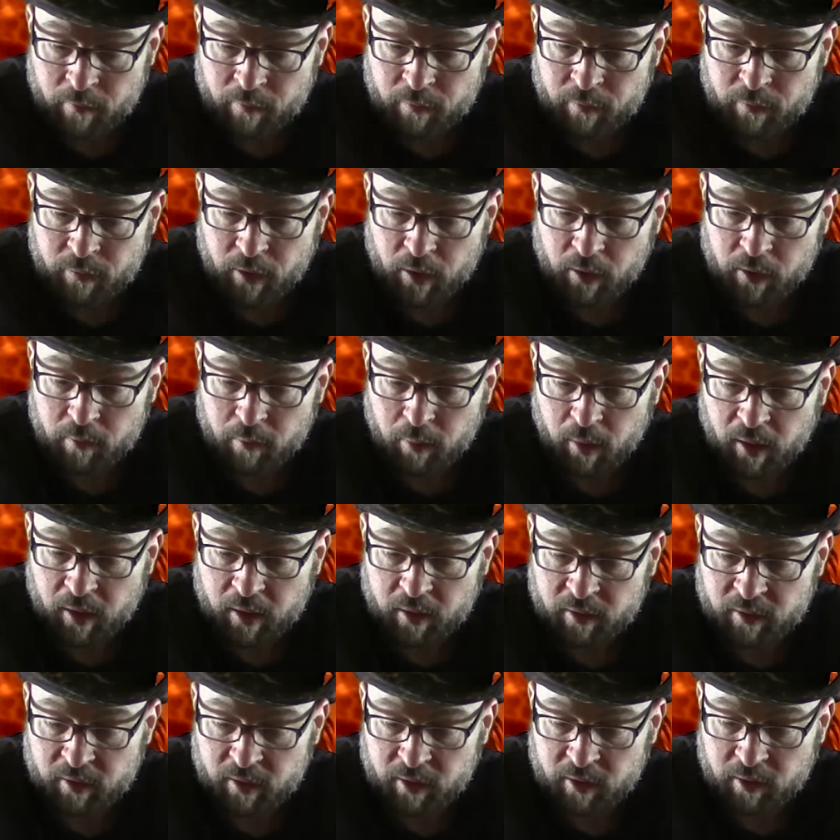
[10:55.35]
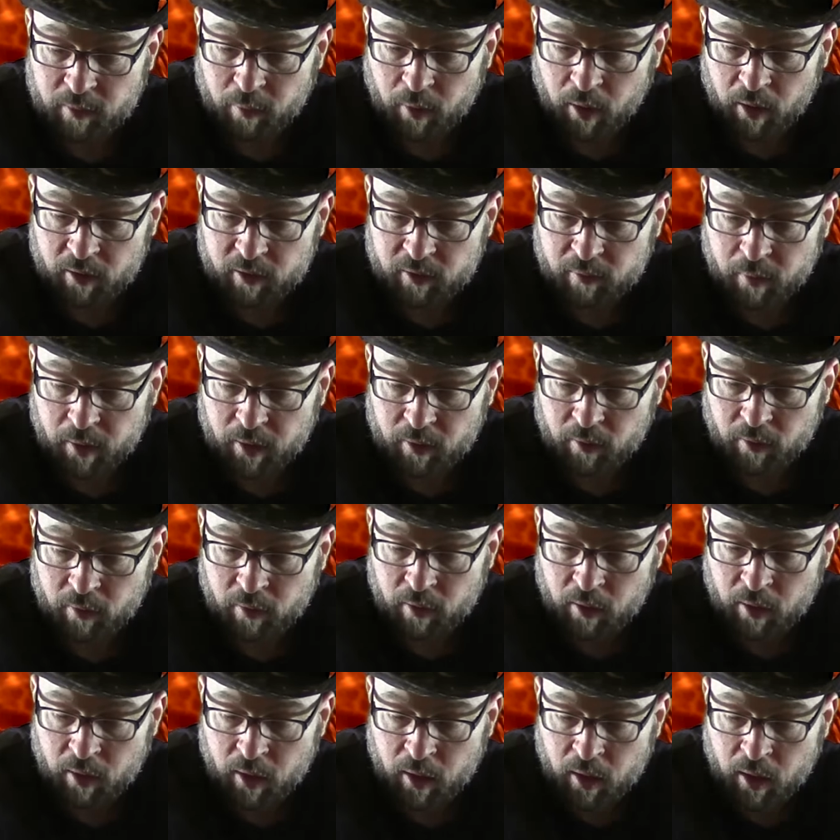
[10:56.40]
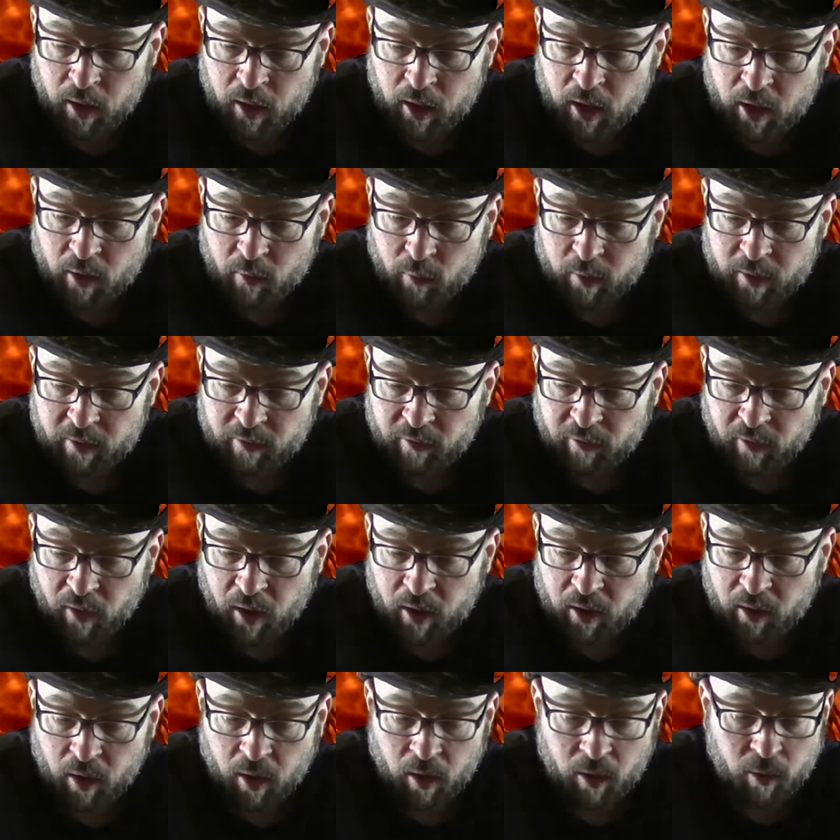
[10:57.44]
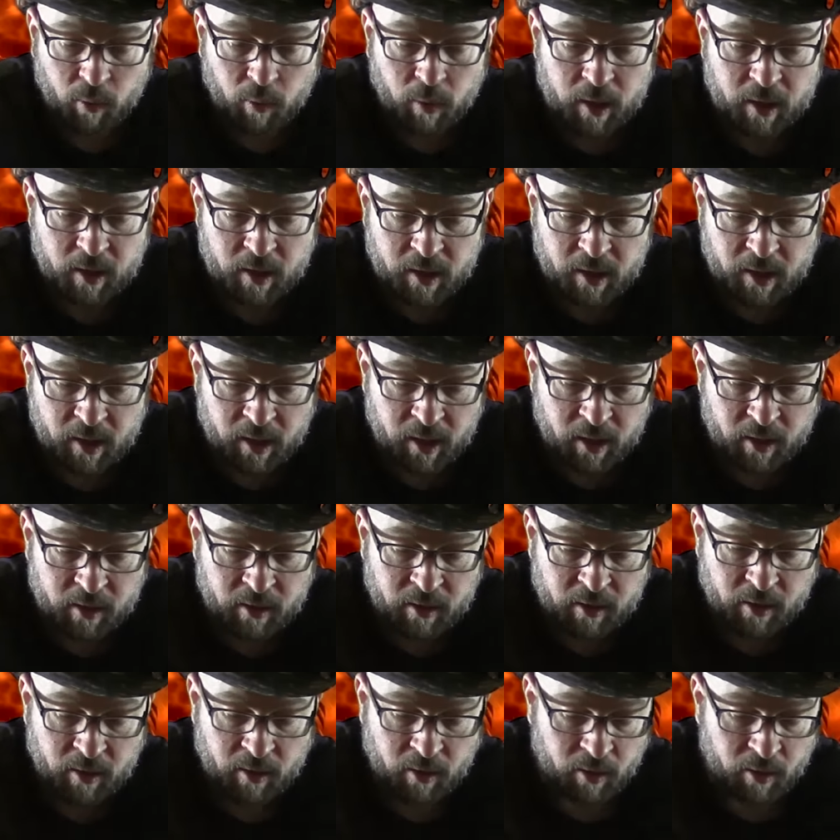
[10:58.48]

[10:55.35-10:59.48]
third place to get the bronze medal. And we fought all the way to the end.